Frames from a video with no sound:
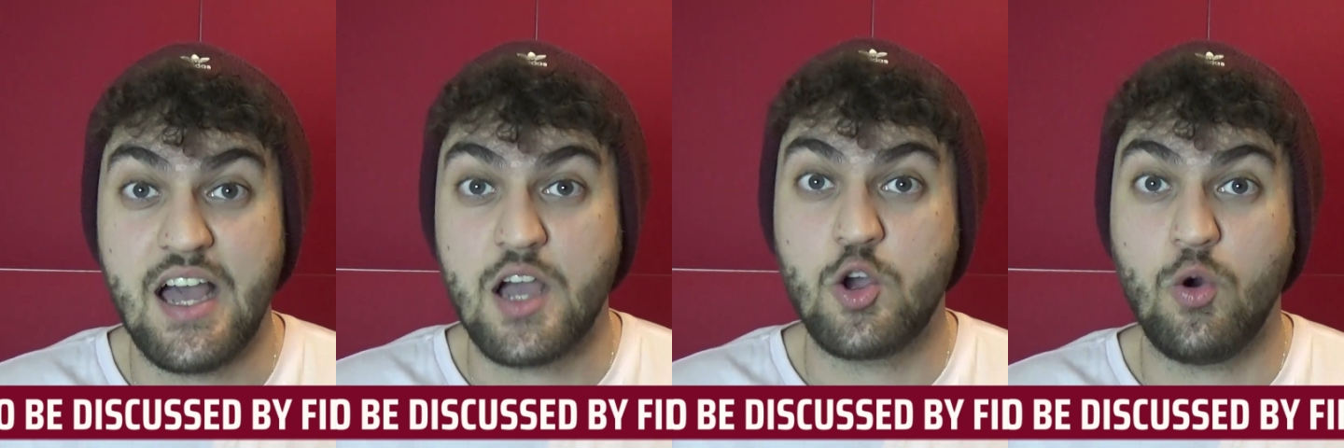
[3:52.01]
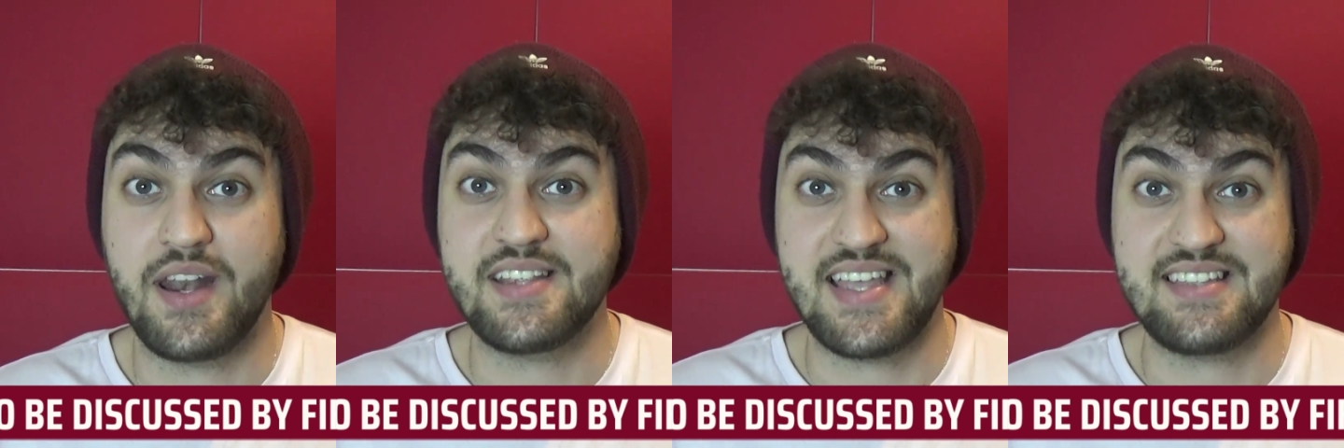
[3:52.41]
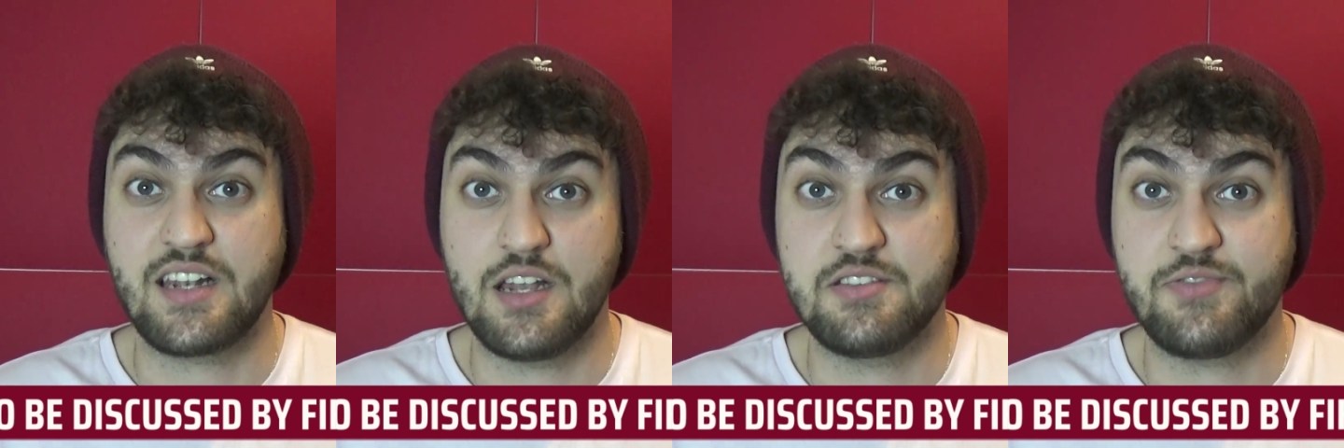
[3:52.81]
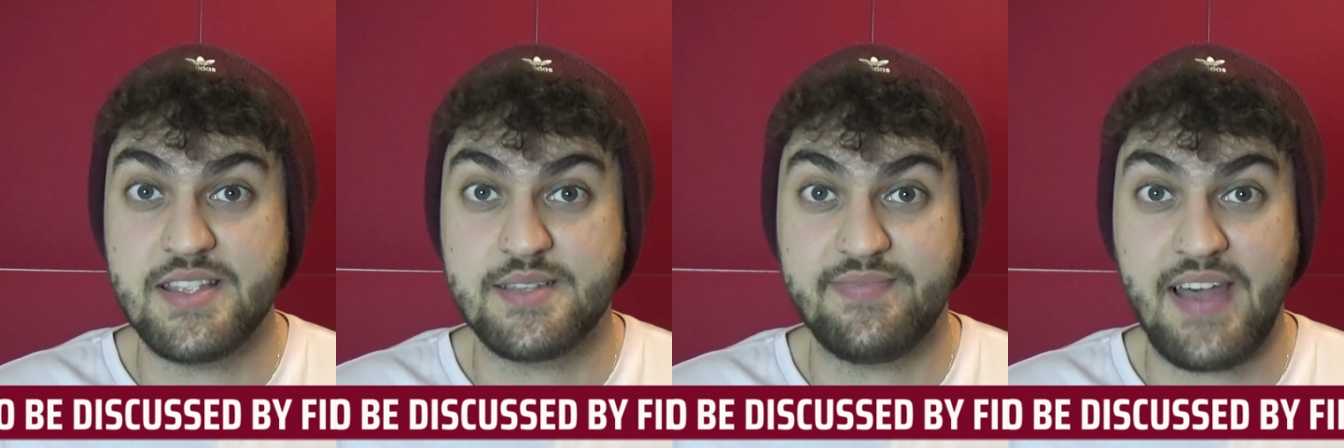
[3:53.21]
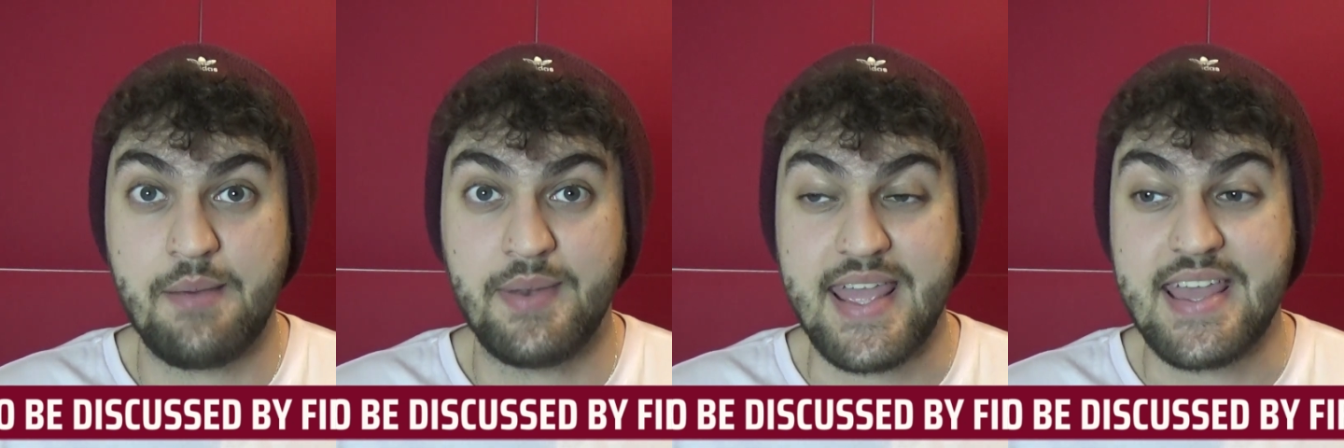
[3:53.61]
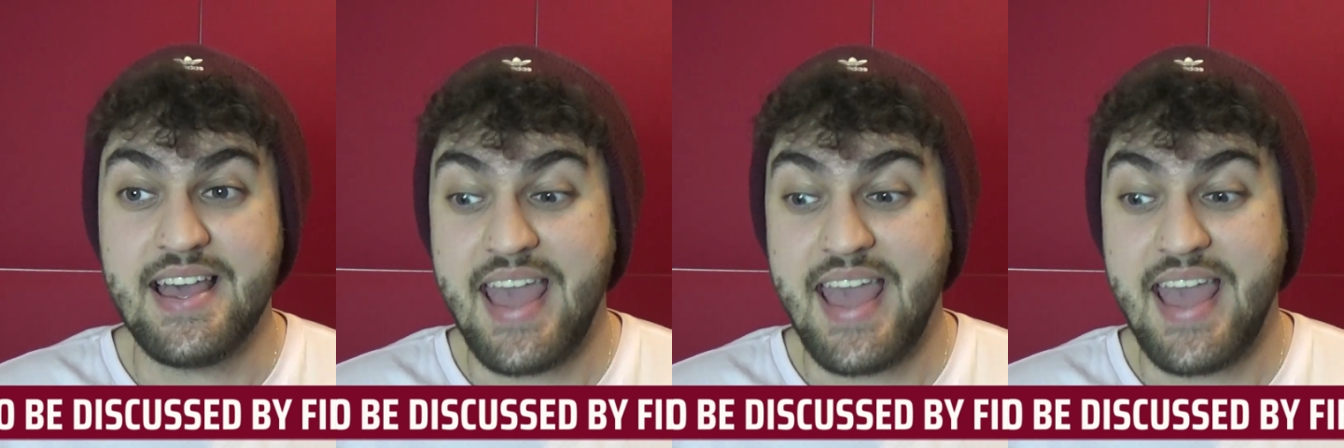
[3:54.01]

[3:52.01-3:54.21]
according to his close friends and family.